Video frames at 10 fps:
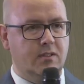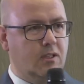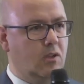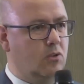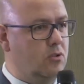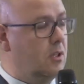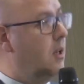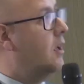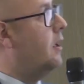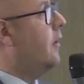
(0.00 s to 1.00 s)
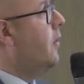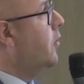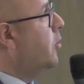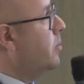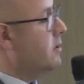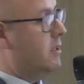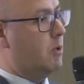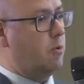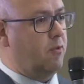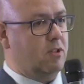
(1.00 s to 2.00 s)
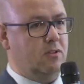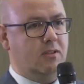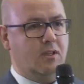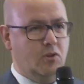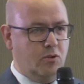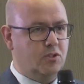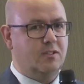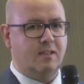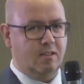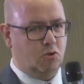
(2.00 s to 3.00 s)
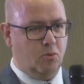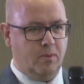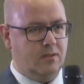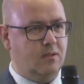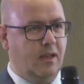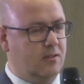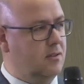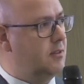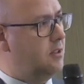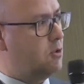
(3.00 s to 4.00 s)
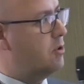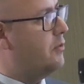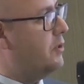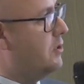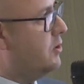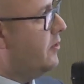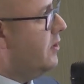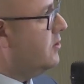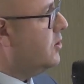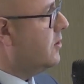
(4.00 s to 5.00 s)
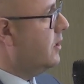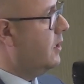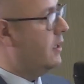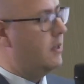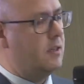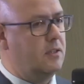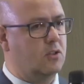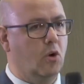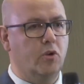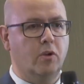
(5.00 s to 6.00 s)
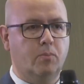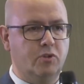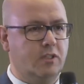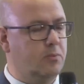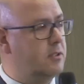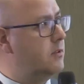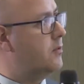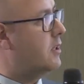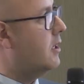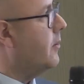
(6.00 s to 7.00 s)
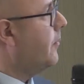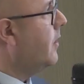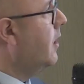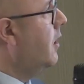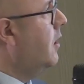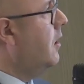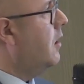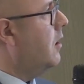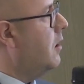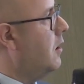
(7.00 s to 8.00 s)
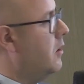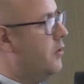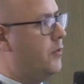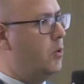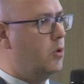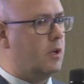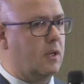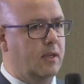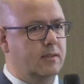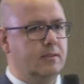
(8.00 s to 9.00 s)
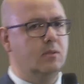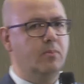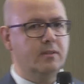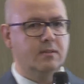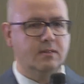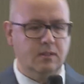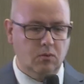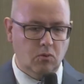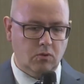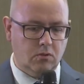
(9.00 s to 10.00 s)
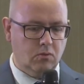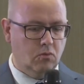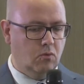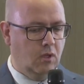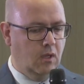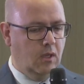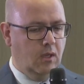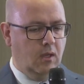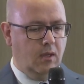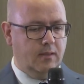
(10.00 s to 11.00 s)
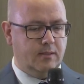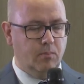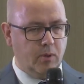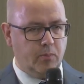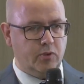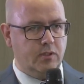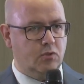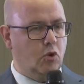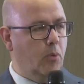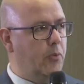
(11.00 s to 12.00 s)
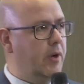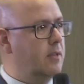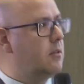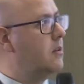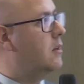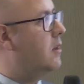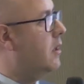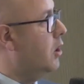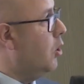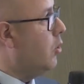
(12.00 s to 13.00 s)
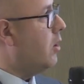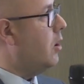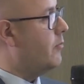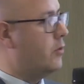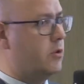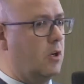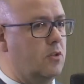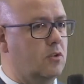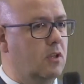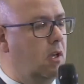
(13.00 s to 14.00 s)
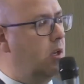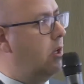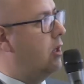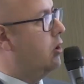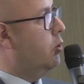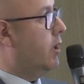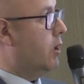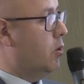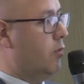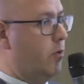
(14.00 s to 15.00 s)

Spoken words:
technology? The best liquefaction technologies, there is no best. There is no definitive answer. It's all project specific. If you look at the simplicity, you want a simple process to operate and lower upfront cost, you can go